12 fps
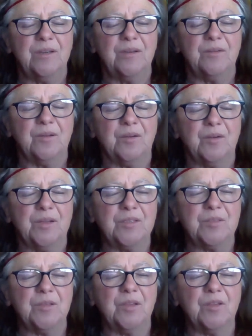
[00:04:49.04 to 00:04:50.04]
We're going
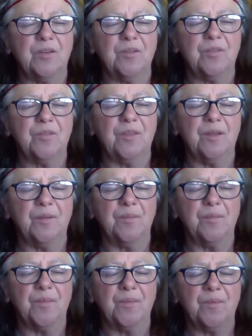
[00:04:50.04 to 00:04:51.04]
to engulf
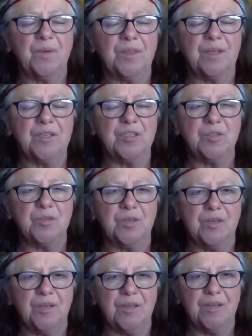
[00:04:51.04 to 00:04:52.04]
them with that
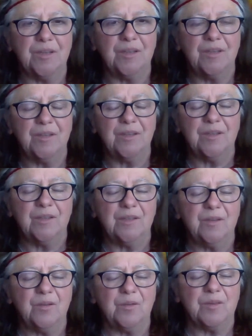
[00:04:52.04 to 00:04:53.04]
joy,
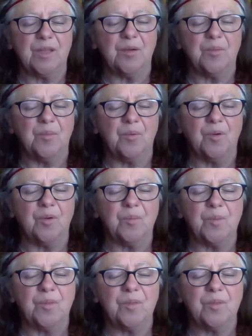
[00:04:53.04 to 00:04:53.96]
with that warmth,